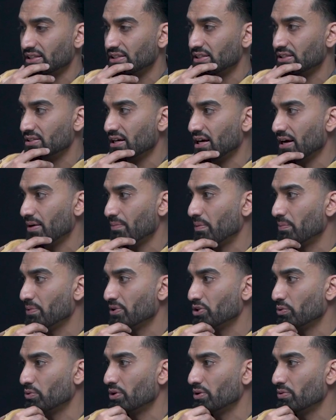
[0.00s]
the time. I mean,
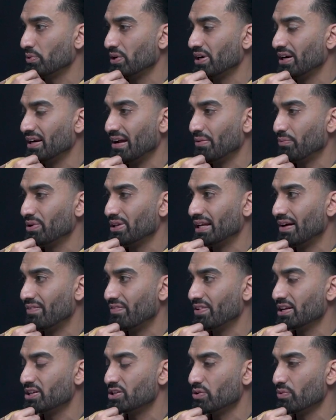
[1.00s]
we didn't really have
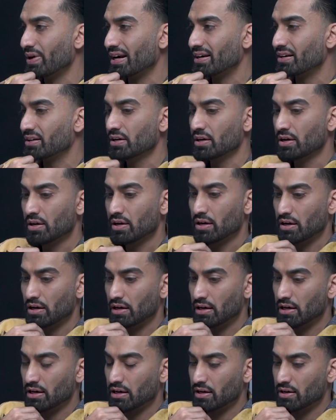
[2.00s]
any direct
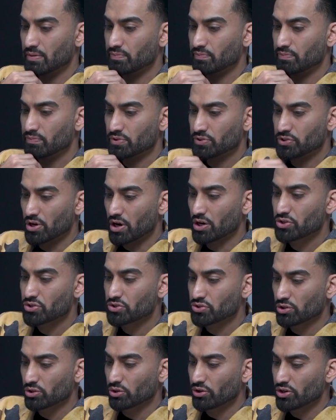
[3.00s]
doctors
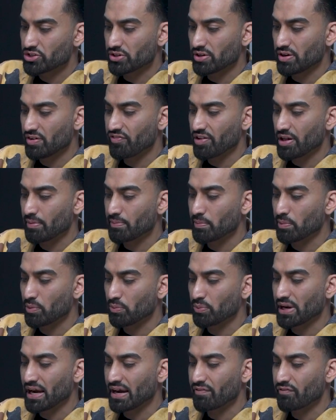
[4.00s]
or lawyers in our family, but
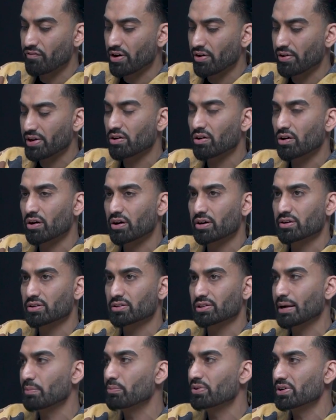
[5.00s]
we had very hard,
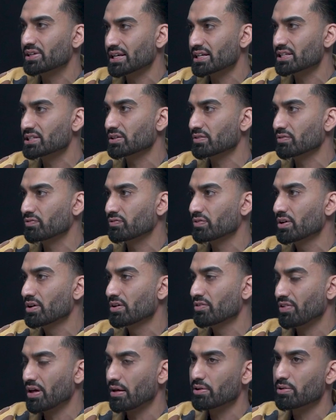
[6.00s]
labor-intensive
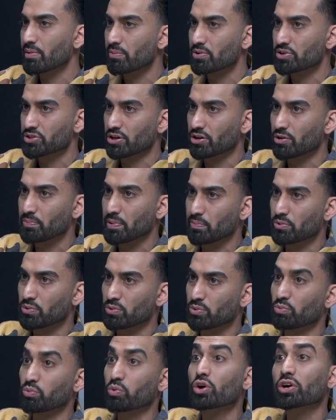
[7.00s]
family members. People
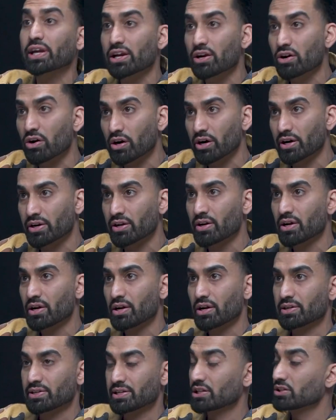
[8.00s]
who were working hard,
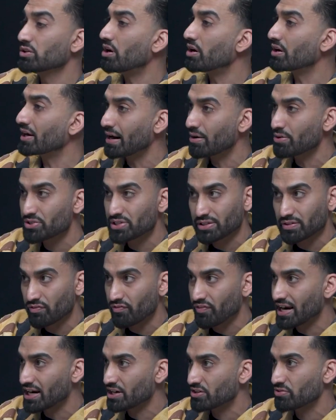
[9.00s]
did long hours at the
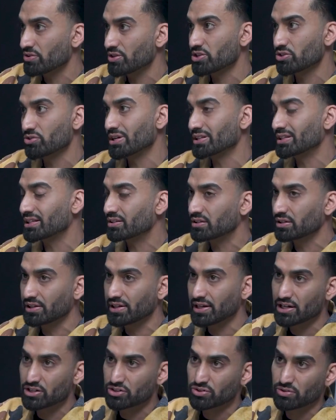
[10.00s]
factories or at the
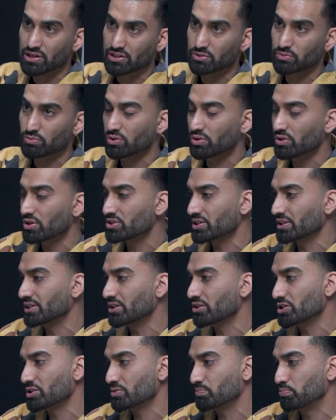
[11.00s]
clinics or at the wards, and they're
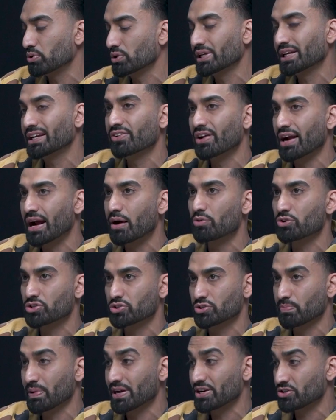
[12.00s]
just putting in their hours
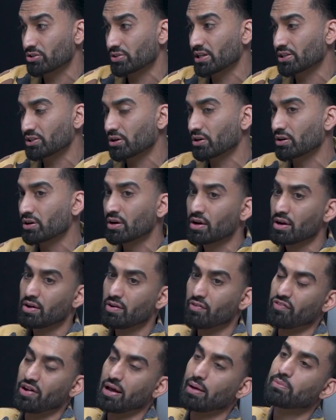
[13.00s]
to make sure that their
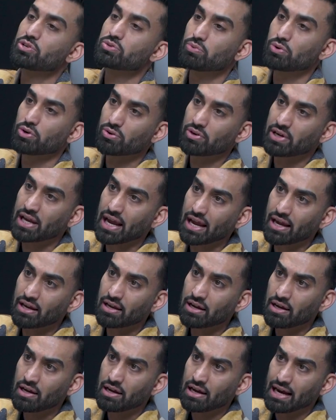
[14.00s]
families were okay.
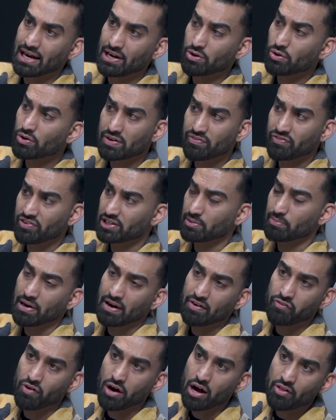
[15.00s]
And no different than my
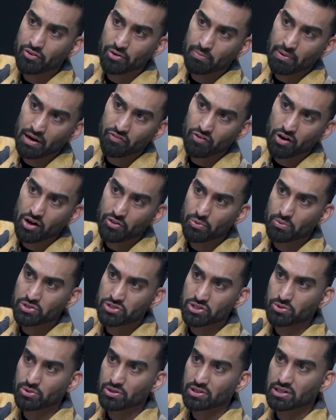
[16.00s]
father. My father
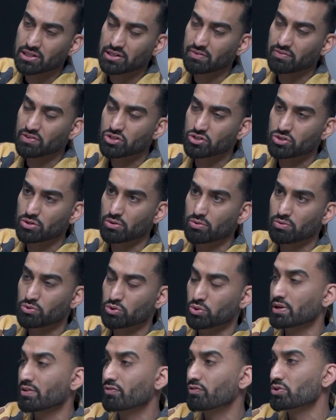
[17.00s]
wasn't doing the TV show
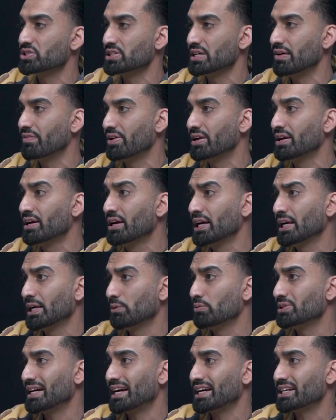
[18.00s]
24/7. He
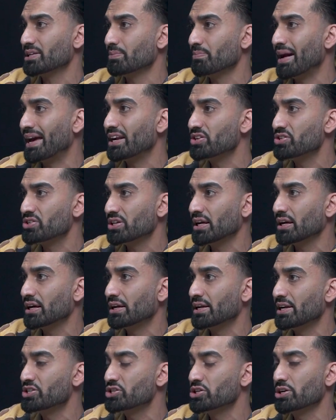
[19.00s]
was actually managing
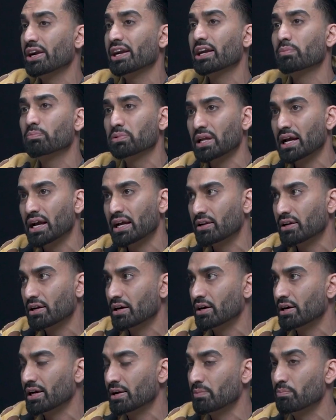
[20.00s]
an engineering plant
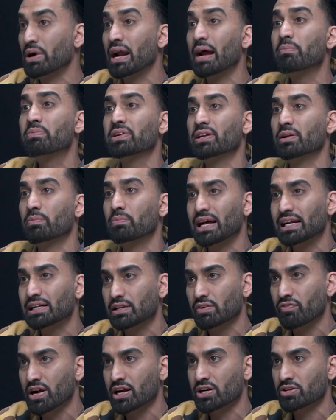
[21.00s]
in Brampton, a
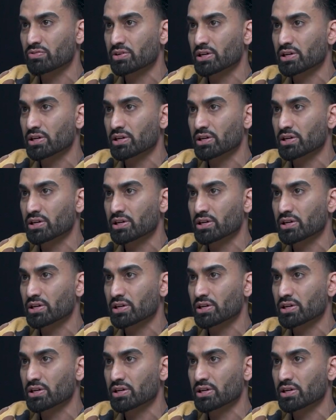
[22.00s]
plastic factory.